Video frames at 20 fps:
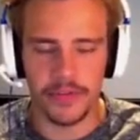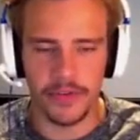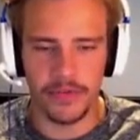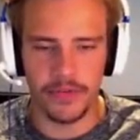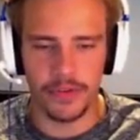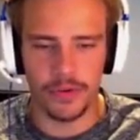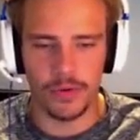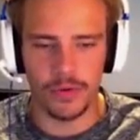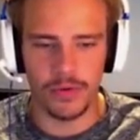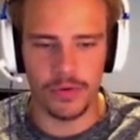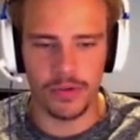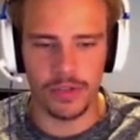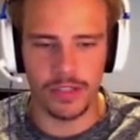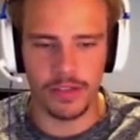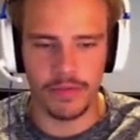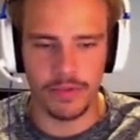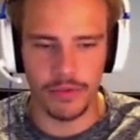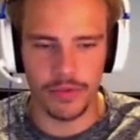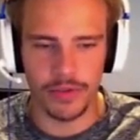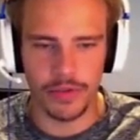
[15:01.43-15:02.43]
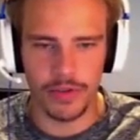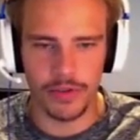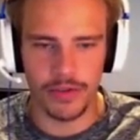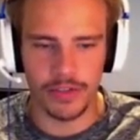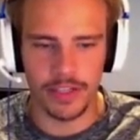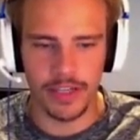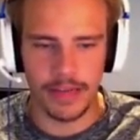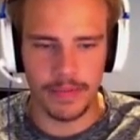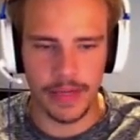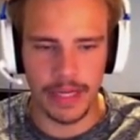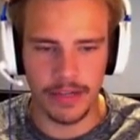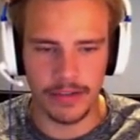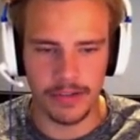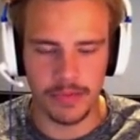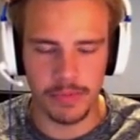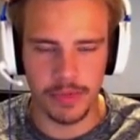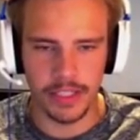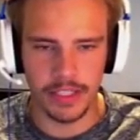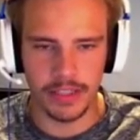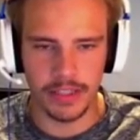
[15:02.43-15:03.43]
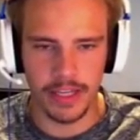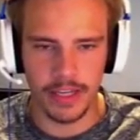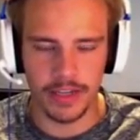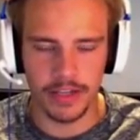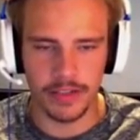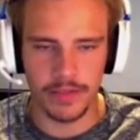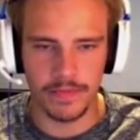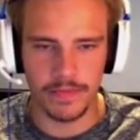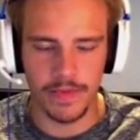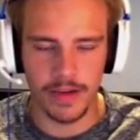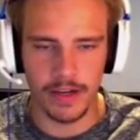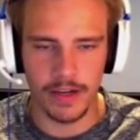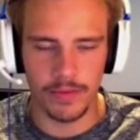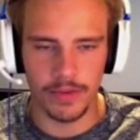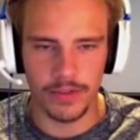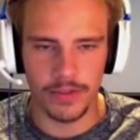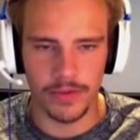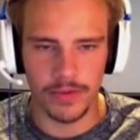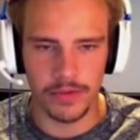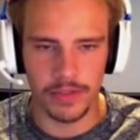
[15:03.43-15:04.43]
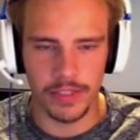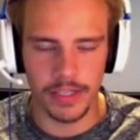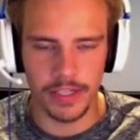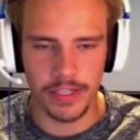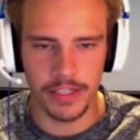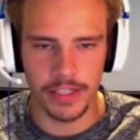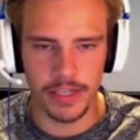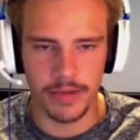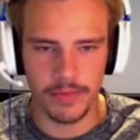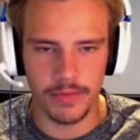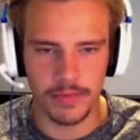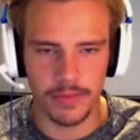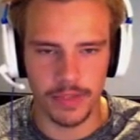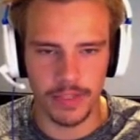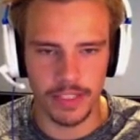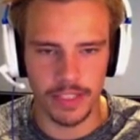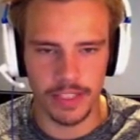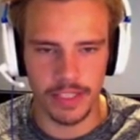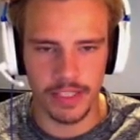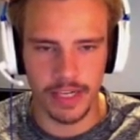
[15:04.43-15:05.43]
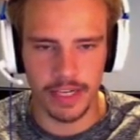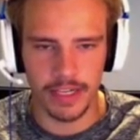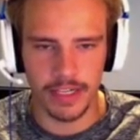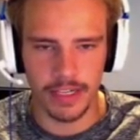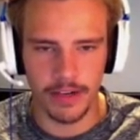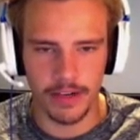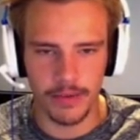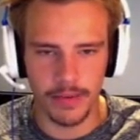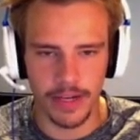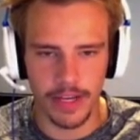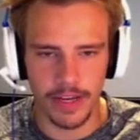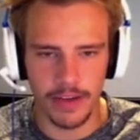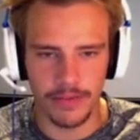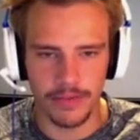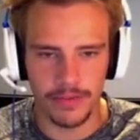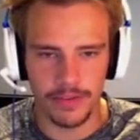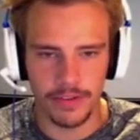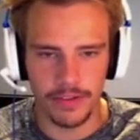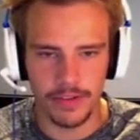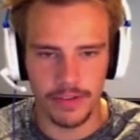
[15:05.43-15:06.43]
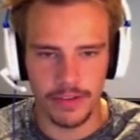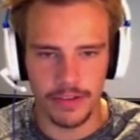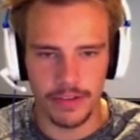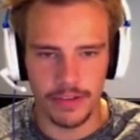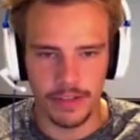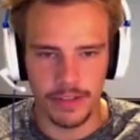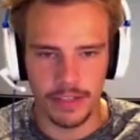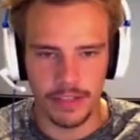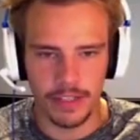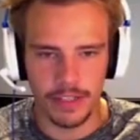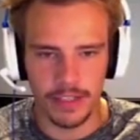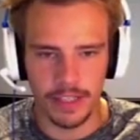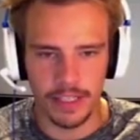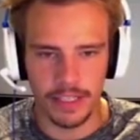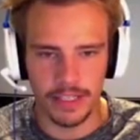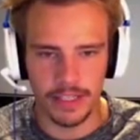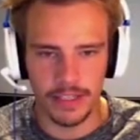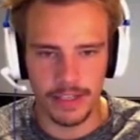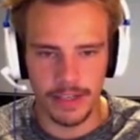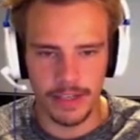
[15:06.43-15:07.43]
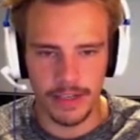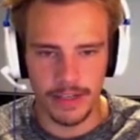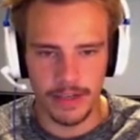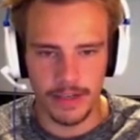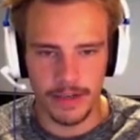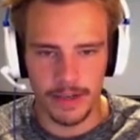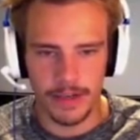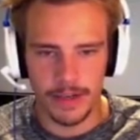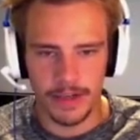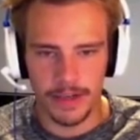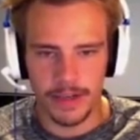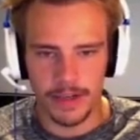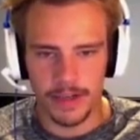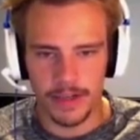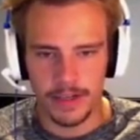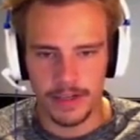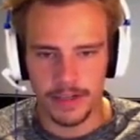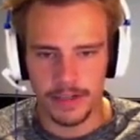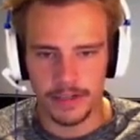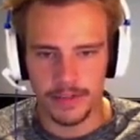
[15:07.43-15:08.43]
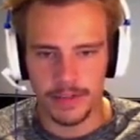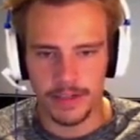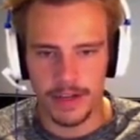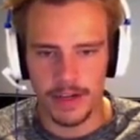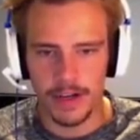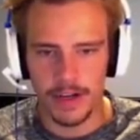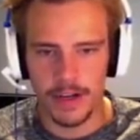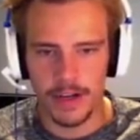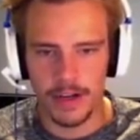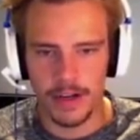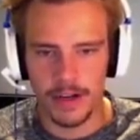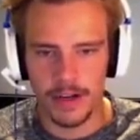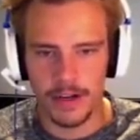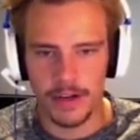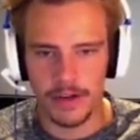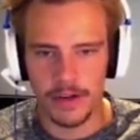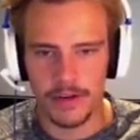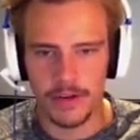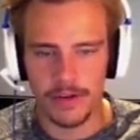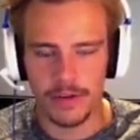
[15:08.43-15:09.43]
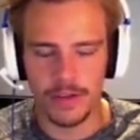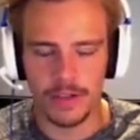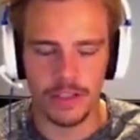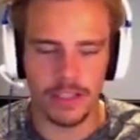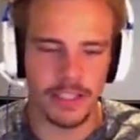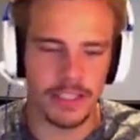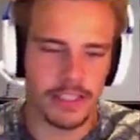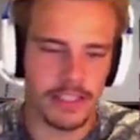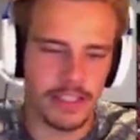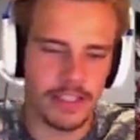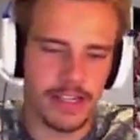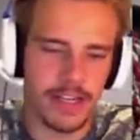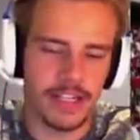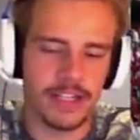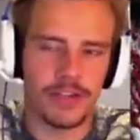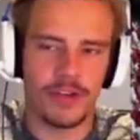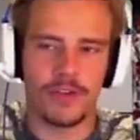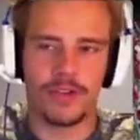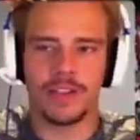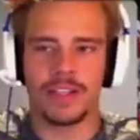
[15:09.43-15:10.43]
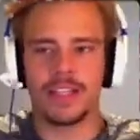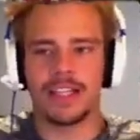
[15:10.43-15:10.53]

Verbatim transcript: for a field goal because they've used all their timeouts, but they could very well score a touchdown with the secondary we have. Clinton. Oh, Clinton. I dove a